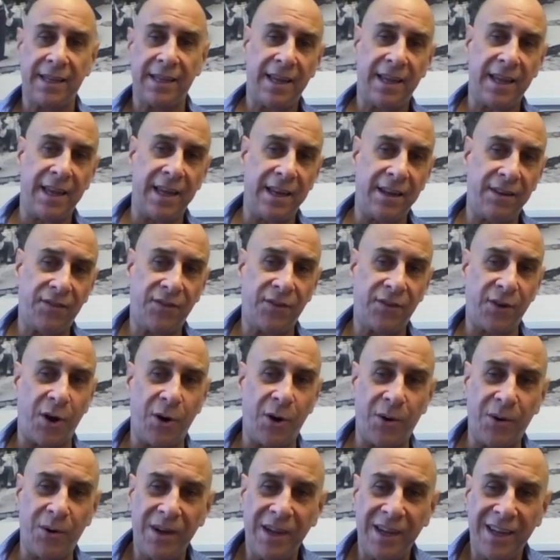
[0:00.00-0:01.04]
And
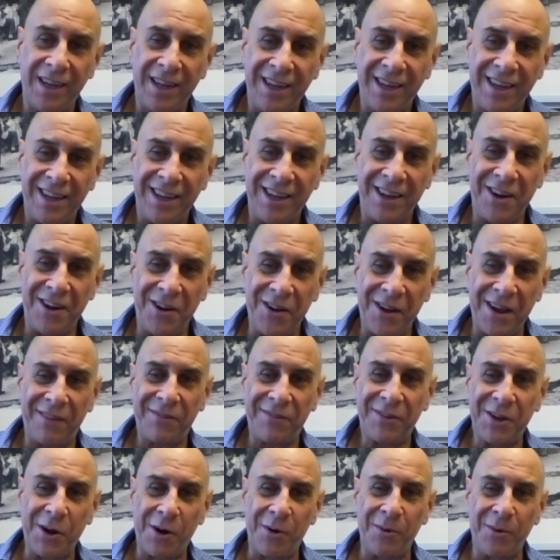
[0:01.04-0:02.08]
so, you have
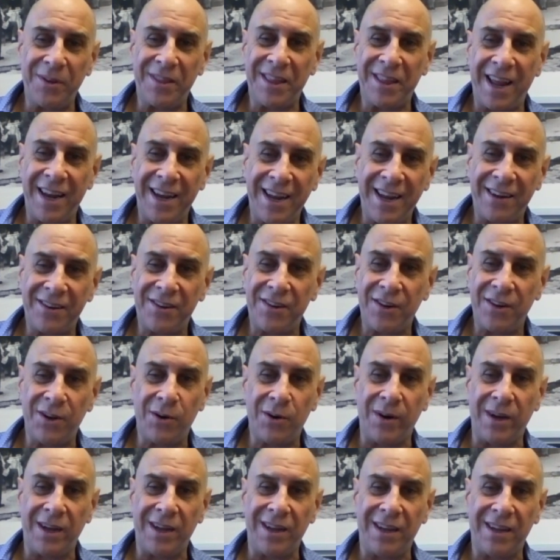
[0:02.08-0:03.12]
to go with that now
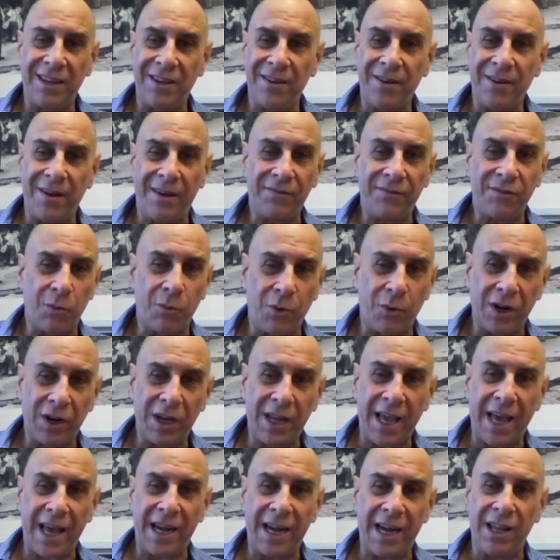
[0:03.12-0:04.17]
too. You have to work
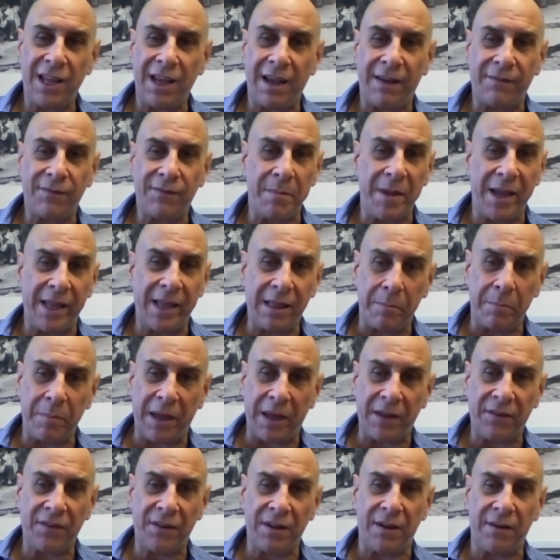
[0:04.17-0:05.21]
at it. You have to make the
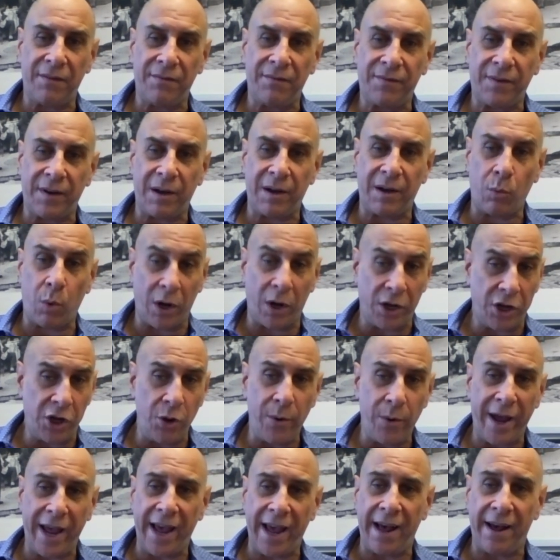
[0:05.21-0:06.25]
best of what you
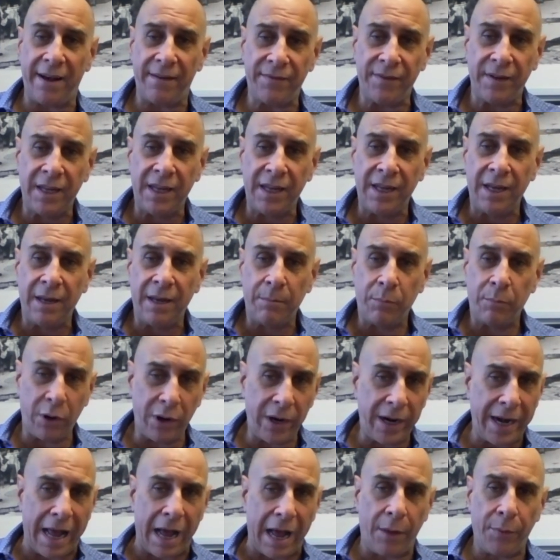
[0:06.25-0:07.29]
have, put
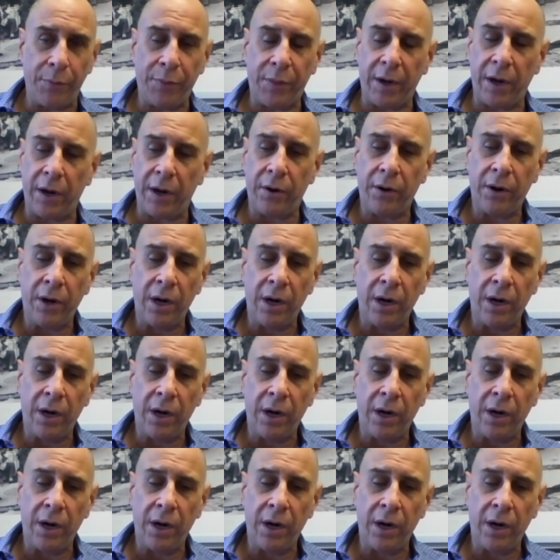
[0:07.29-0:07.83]
it out there.